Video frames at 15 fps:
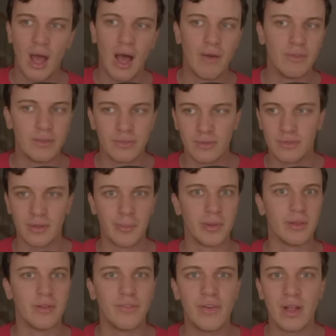Obviously, some of
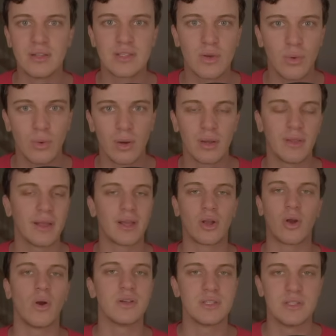the defense core, like a
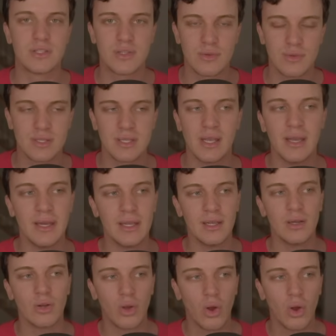Carson Soucy and Ian